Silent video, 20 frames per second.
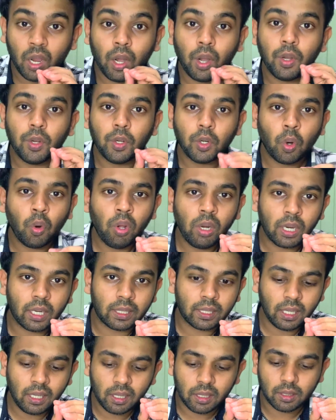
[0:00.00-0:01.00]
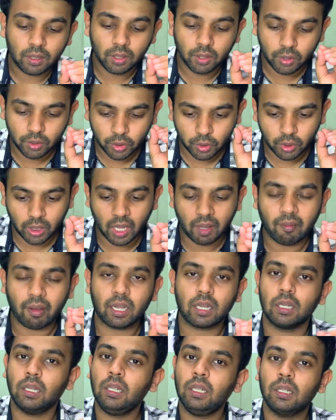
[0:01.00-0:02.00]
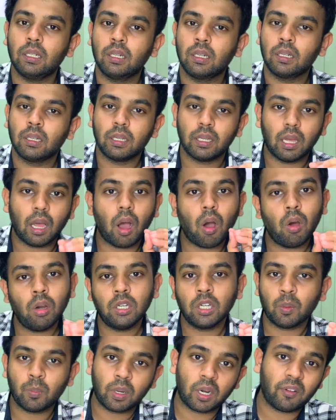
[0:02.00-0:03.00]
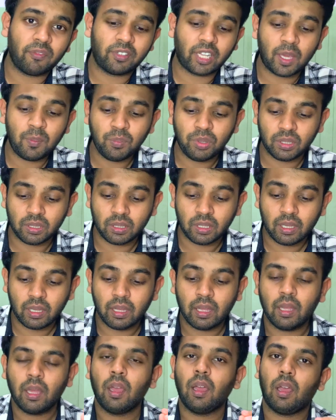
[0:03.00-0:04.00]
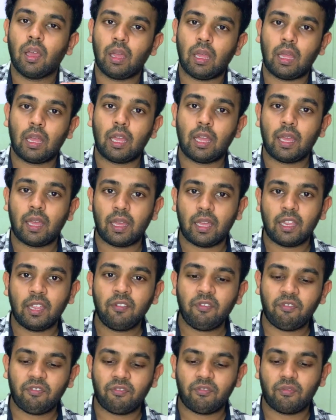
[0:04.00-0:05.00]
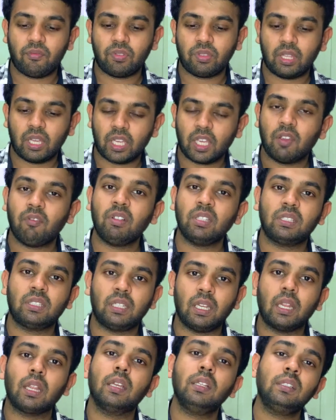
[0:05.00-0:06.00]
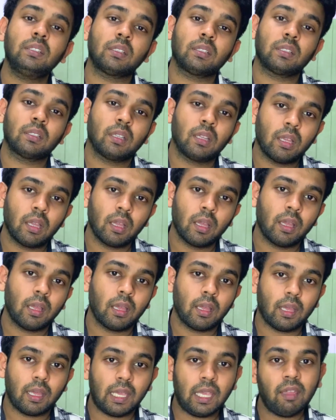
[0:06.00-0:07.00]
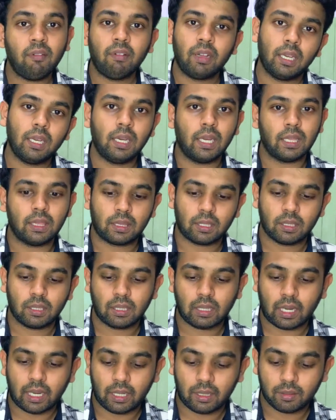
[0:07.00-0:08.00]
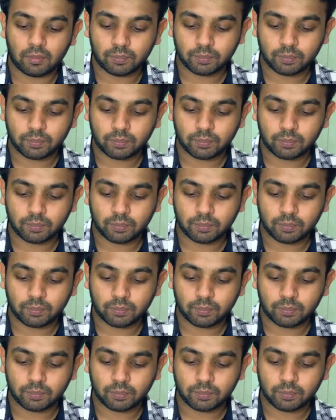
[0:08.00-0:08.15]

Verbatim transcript: no letter should have occurred odd number of times uh, if the given string is even in length right